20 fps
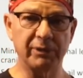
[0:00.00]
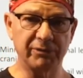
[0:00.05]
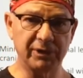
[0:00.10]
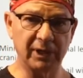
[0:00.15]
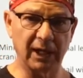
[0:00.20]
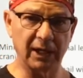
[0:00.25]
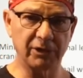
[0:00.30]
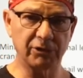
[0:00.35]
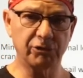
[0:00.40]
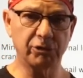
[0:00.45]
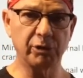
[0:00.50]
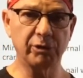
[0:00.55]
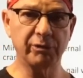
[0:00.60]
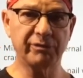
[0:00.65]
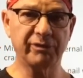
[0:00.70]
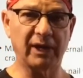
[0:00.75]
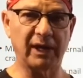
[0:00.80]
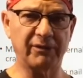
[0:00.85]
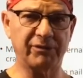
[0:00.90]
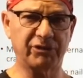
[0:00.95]
different
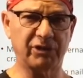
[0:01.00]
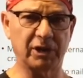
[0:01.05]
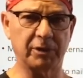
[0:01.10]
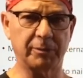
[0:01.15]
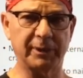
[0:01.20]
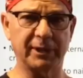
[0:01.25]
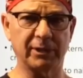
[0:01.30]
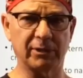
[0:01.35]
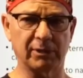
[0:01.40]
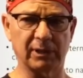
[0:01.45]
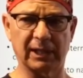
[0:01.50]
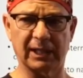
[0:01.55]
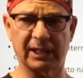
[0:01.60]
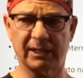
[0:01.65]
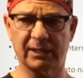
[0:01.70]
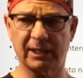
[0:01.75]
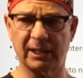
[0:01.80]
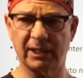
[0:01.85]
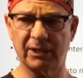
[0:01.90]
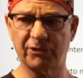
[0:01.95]
reasons, especially for leg
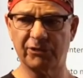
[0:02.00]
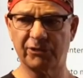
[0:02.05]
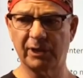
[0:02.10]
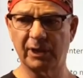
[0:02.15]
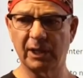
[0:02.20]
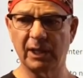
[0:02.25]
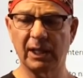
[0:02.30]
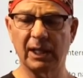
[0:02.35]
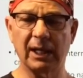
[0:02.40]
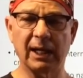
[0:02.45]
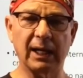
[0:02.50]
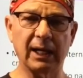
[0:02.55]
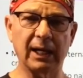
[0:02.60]
length difference.